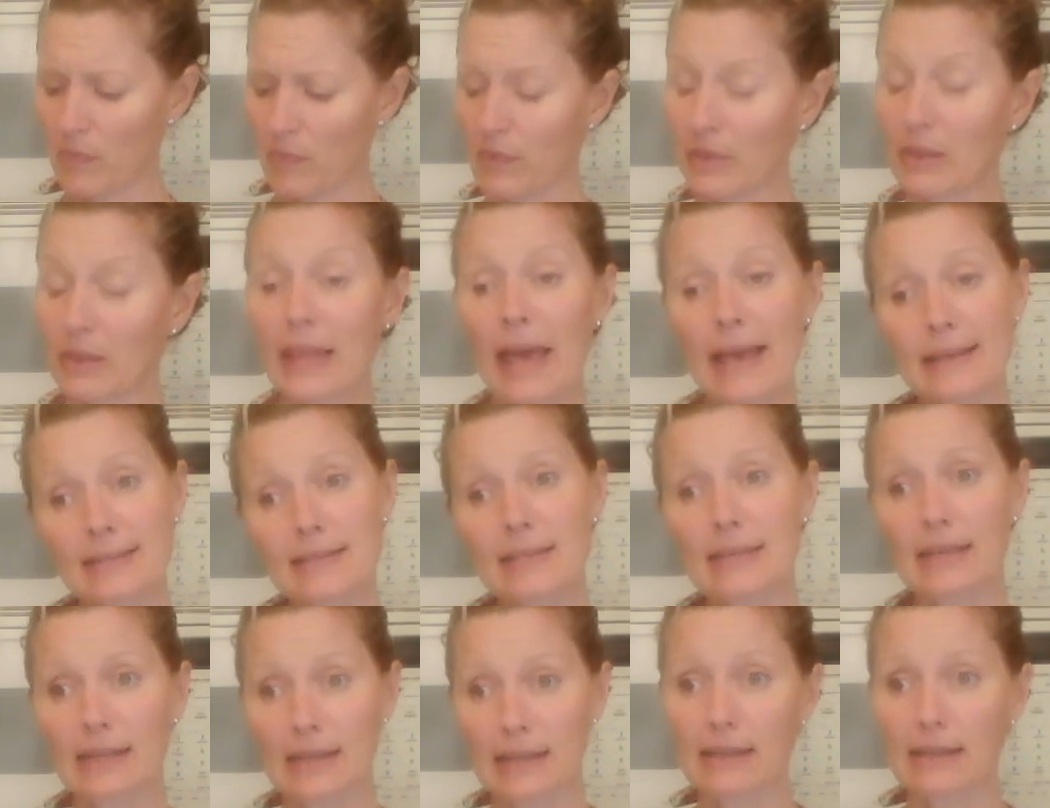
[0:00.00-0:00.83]
less
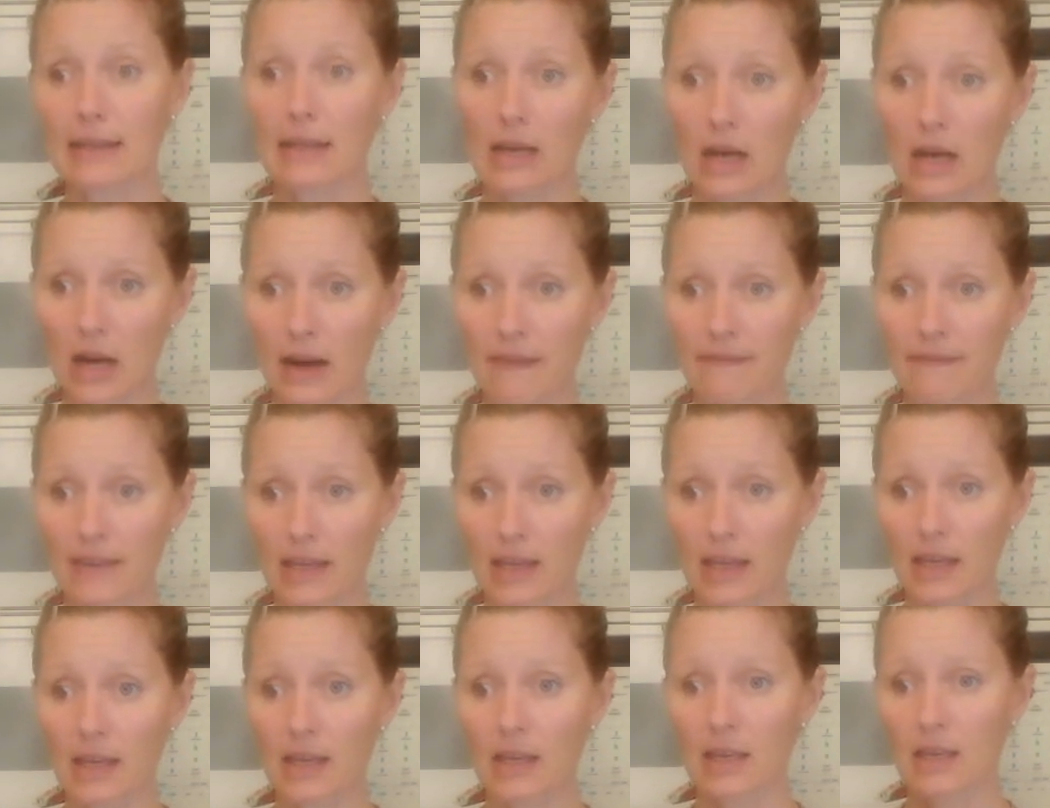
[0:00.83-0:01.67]
heating than
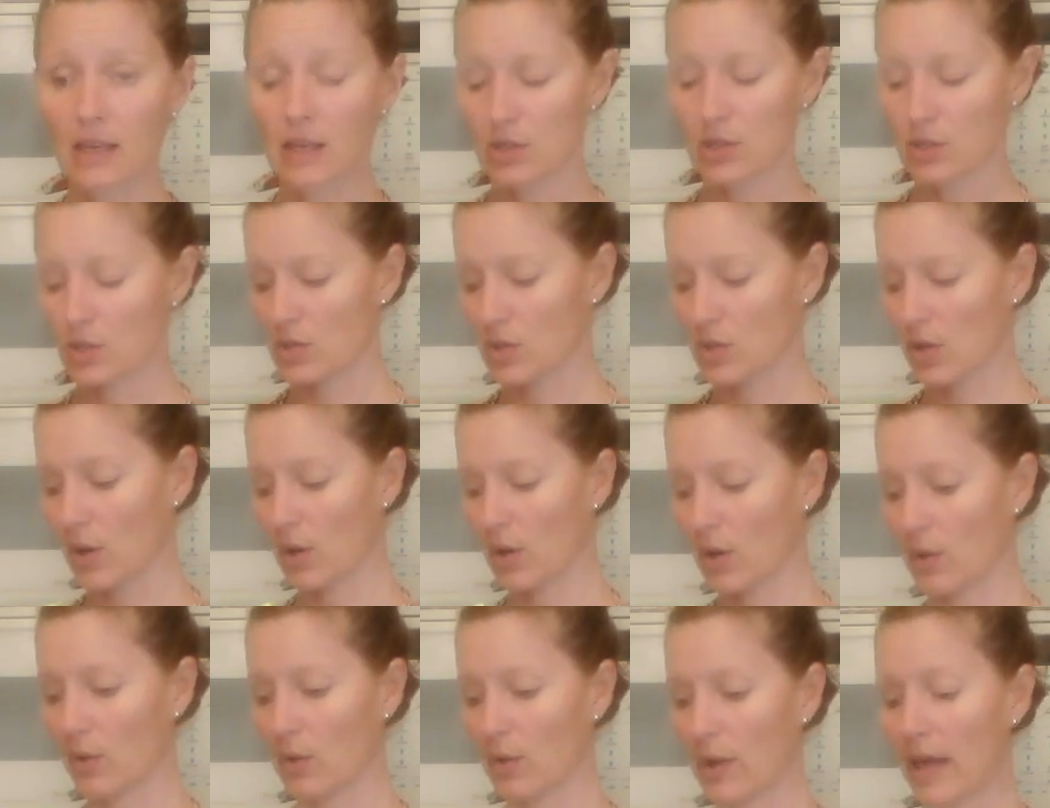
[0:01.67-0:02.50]
coffee.
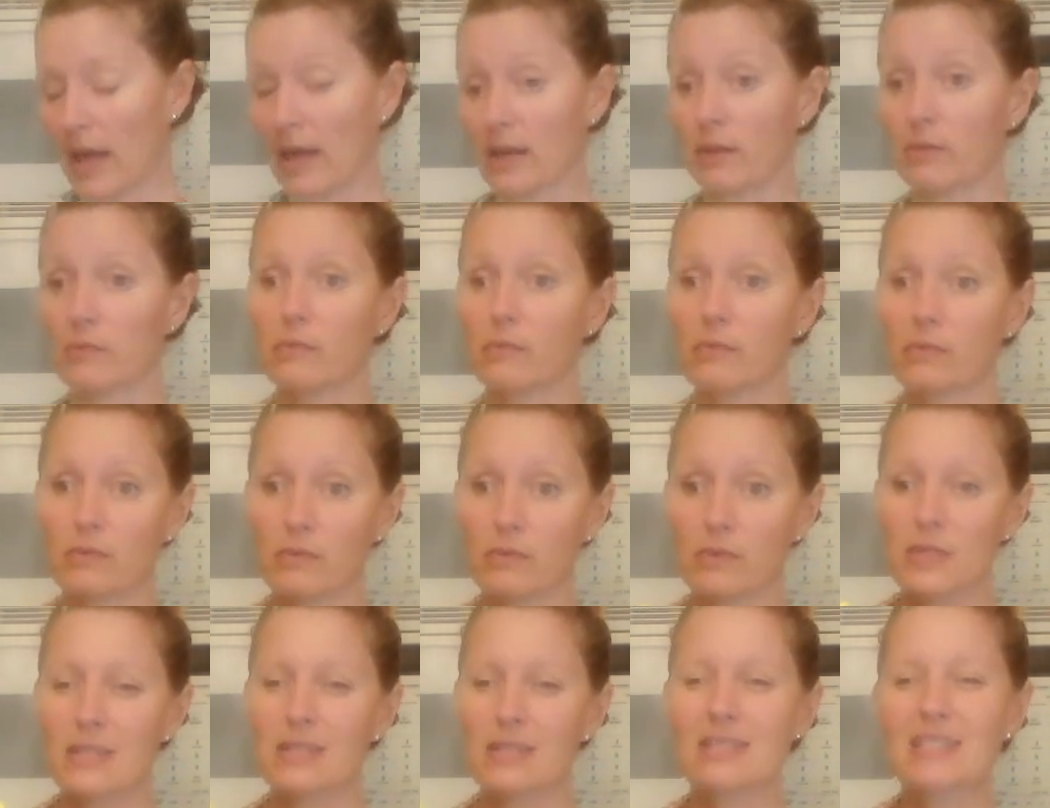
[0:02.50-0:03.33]
So, and
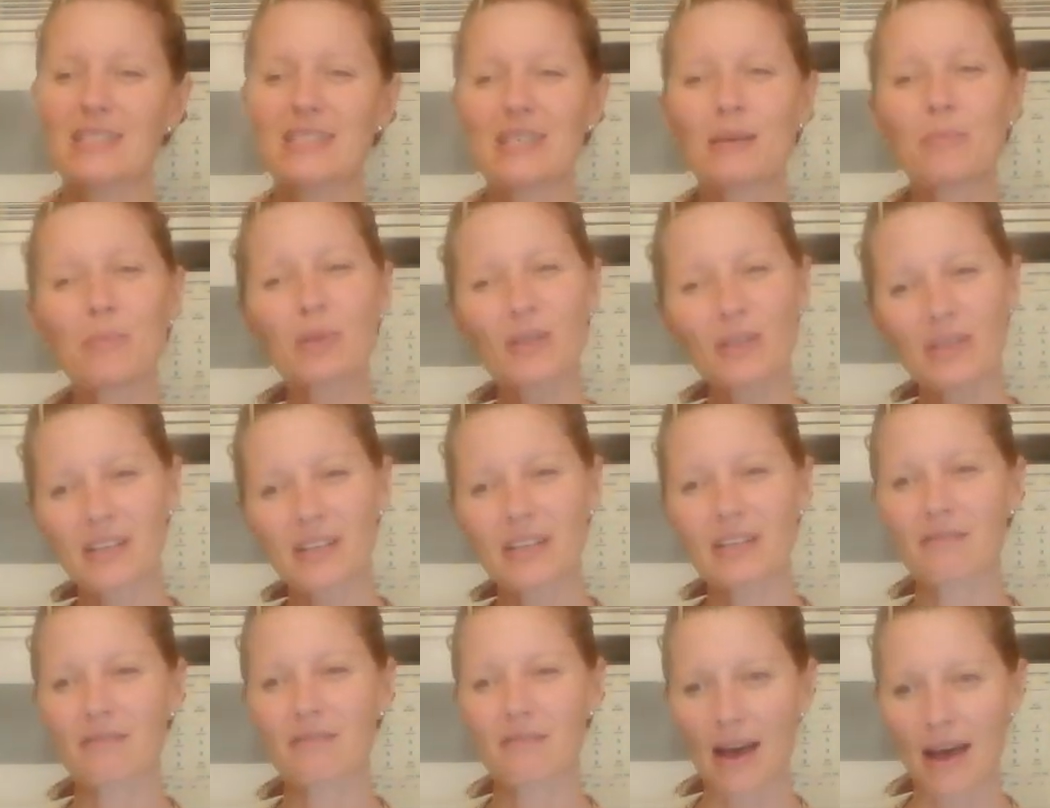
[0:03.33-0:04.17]
similar
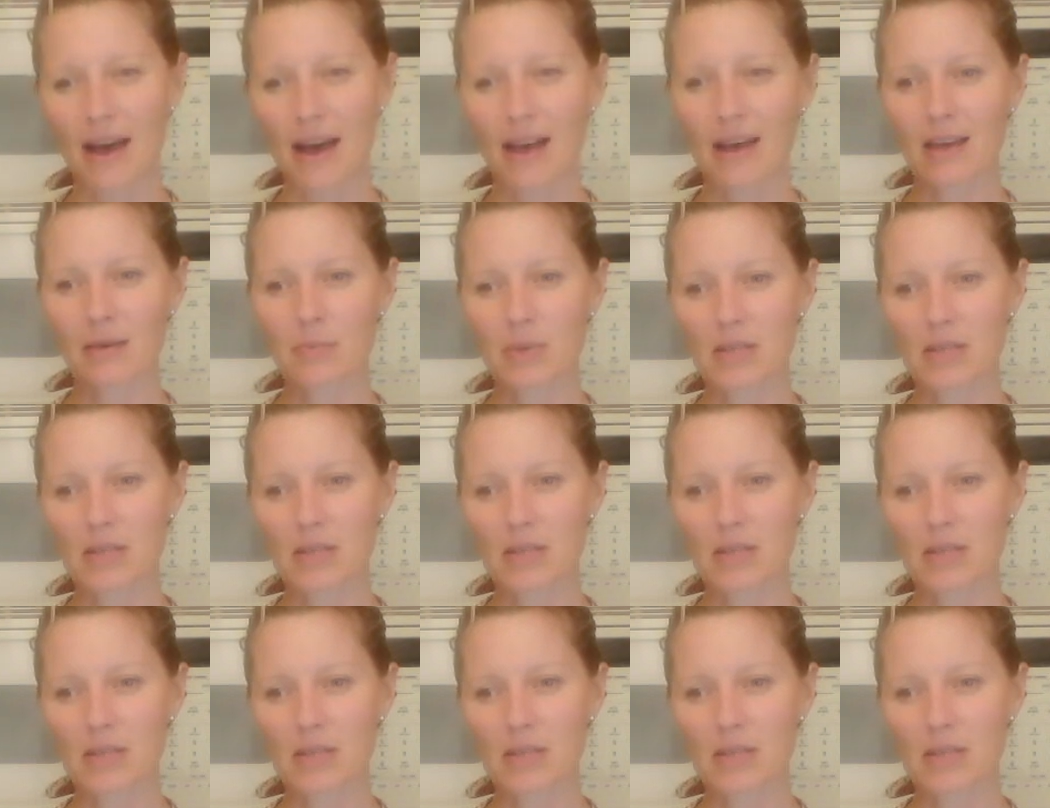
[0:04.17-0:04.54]
in vibe.